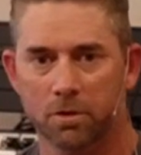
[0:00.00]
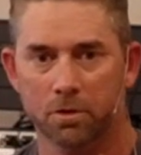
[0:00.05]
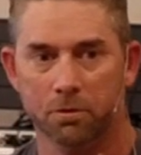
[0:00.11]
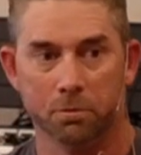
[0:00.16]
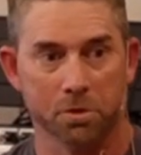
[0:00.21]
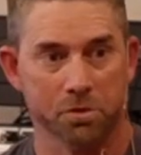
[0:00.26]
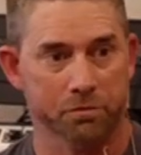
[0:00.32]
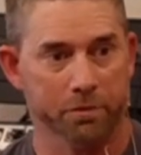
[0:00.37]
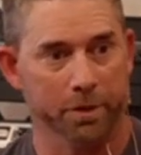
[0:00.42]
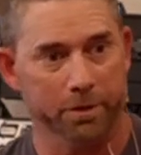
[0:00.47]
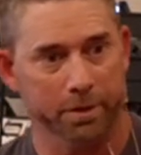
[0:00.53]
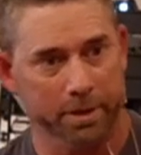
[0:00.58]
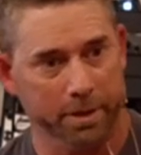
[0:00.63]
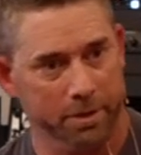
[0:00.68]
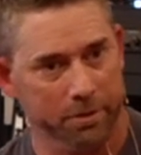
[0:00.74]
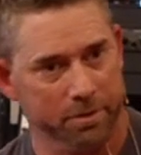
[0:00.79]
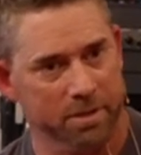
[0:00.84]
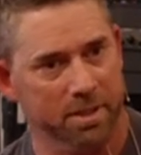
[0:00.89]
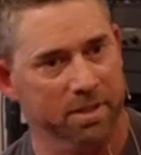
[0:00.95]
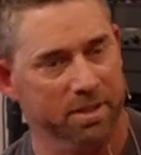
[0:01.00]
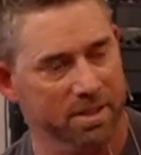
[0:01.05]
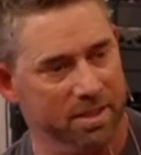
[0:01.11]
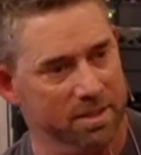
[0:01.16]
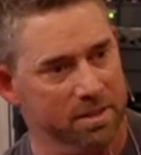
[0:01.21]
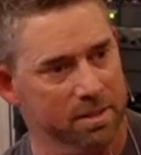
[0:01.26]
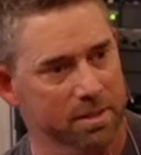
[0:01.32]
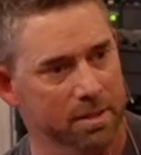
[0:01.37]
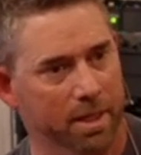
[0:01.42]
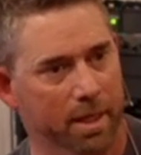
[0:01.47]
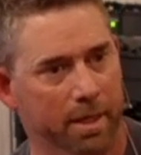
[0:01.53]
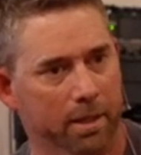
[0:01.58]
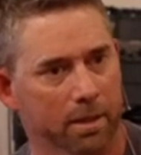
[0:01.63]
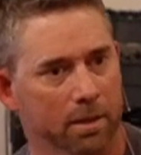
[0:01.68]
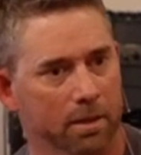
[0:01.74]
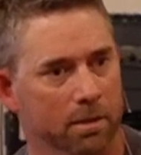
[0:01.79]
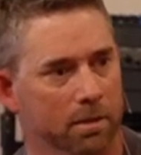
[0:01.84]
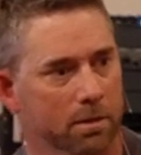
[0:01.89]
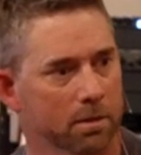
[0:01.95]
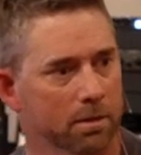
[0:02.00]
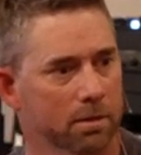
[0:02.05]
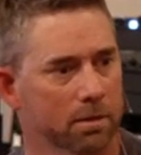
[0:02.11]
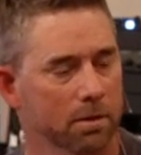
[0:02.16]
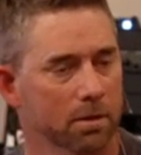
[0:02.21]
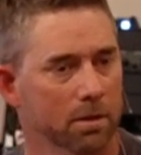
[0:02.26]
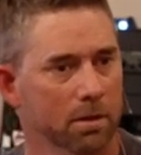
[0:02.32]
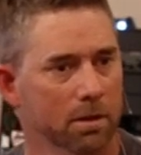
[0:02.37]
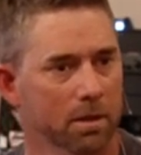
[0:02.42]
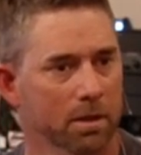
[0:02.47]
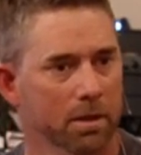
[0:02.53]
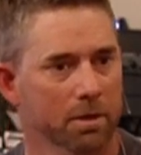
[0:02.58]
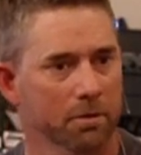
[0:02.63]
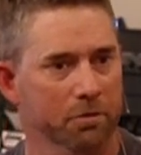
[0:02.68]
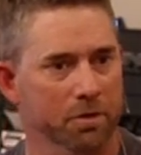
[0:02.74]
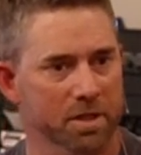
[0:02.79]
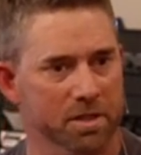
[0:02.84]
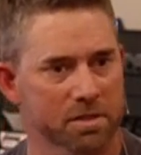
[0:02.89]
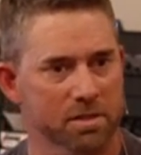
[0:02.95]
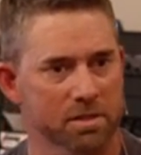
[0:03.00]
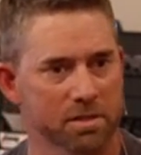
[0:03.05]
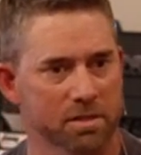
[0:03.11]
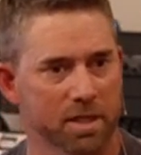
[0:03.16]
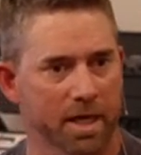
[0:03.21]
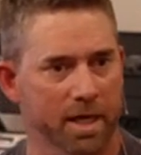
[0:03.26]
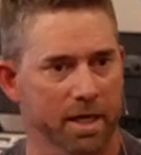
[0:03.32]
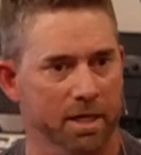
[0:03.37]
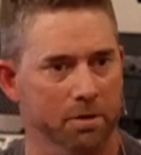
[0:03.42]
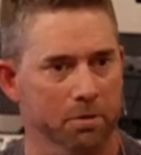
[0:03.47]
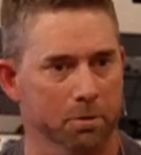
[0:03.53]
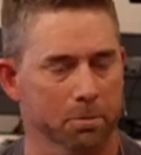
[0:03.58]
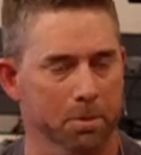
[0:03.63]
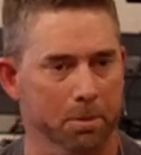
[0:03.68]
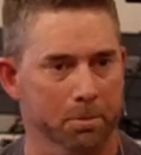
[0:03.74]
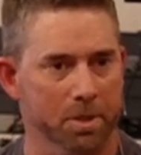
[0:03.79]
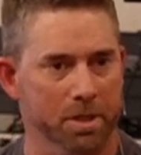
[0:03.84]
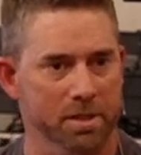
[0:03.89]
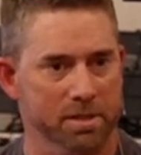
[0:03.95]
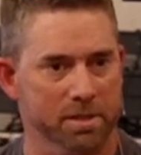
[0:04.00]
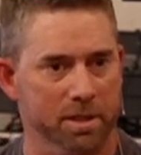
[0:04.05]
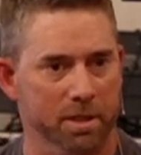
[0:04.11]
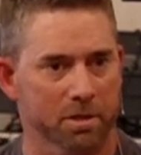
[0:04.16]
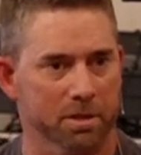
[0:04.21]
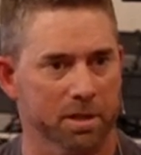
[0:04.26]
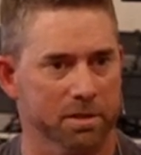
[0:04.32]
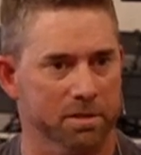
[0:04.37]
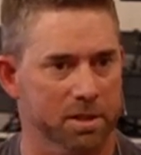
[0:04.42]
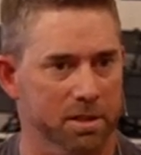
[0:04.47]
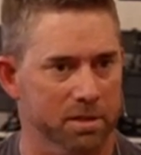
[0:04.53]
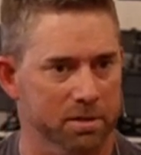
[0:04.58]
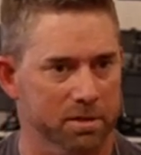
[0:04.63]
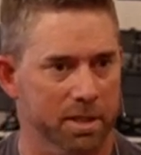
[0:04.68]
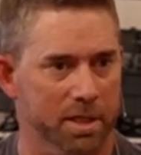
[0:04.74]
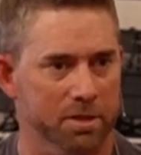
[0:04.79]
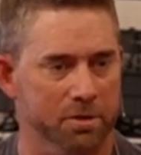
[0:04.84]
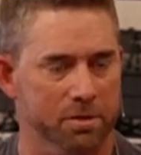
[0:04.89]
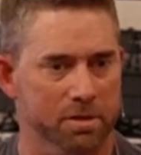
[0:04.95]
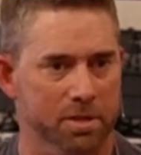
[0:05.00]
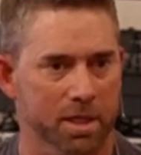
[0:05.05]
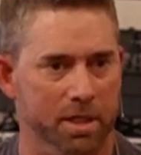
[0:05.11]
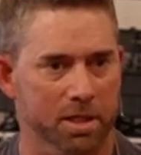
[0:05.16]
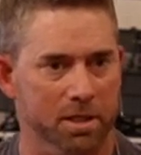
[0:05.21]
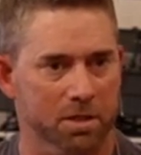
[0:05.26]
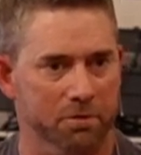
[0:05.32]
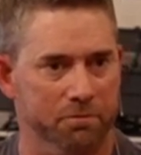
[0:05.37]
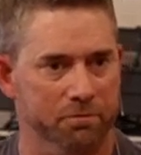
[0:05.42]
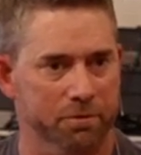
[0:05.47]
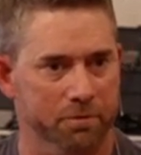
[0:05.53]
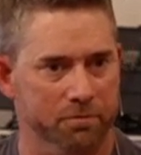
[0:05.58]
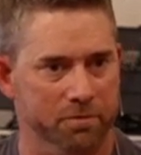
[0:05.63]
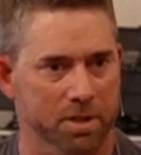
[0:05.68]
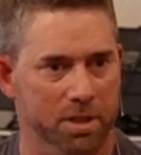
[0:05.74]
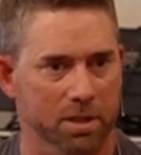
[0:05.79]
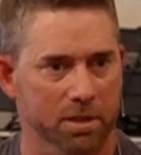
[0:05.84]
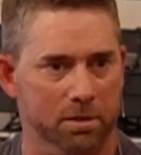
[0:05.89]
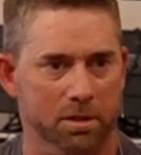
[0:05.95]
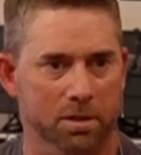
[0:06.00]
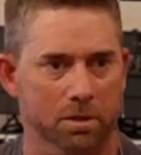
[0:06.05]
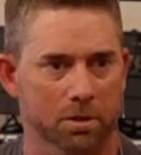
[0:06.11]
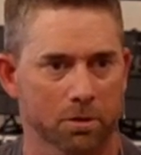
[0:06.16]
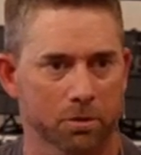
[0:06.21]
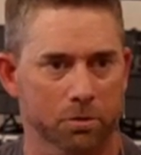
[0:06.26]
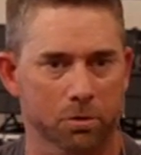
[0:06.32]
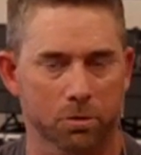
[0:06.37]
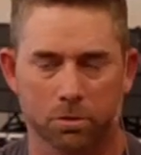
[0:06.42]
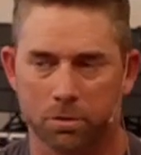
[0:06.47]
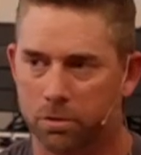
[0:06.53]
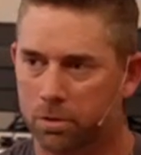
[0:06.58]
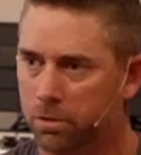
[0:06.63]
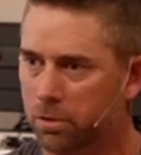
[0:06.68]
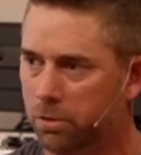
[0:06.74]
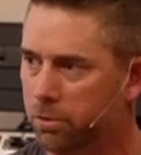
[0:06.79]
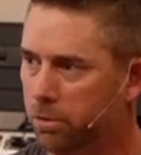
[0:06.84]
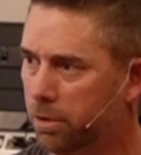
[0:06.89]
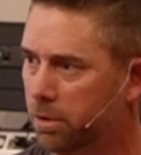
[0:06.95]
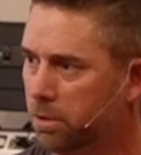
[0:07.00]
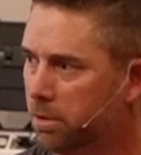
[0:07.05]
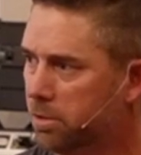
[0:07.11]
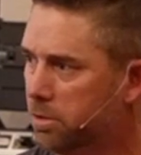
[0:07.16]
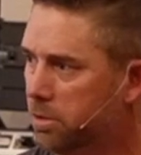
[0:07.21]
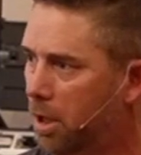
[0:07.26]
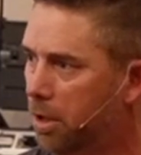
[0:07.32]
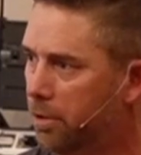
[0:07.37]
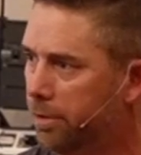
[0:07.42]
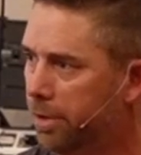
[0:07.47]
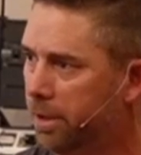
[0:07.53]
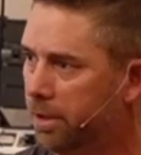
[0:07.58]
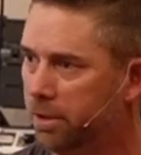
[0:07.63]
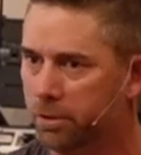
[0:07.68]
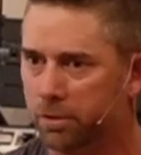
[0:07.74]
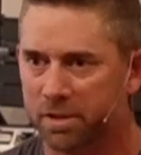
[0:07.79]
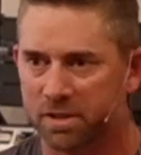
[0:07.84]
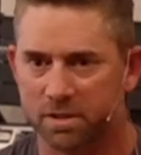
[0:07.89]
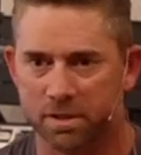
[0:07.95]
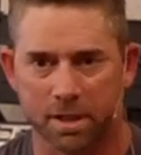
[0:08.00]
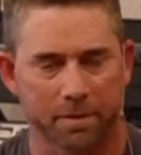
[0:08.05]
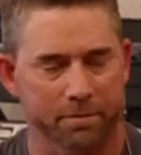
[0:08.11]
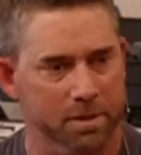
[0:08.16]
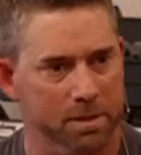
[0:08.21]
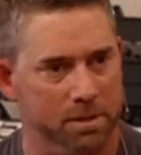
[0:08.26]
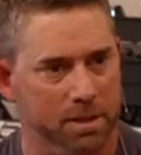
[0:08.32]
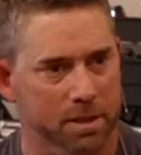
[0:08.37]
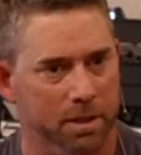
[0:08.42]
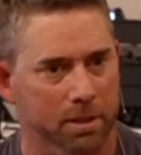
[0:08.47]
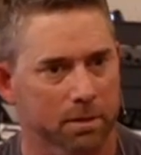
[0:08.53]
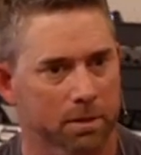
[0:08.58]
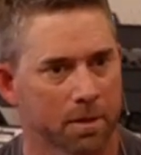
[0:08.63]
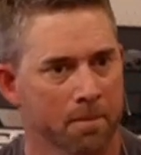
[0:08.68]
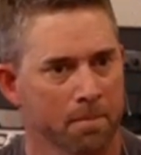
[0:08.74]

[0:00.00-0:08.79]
was very near to this day. This day, you remember he said on the 10th day, you take it the 15th, you know, you slaughter it, you know, the 17th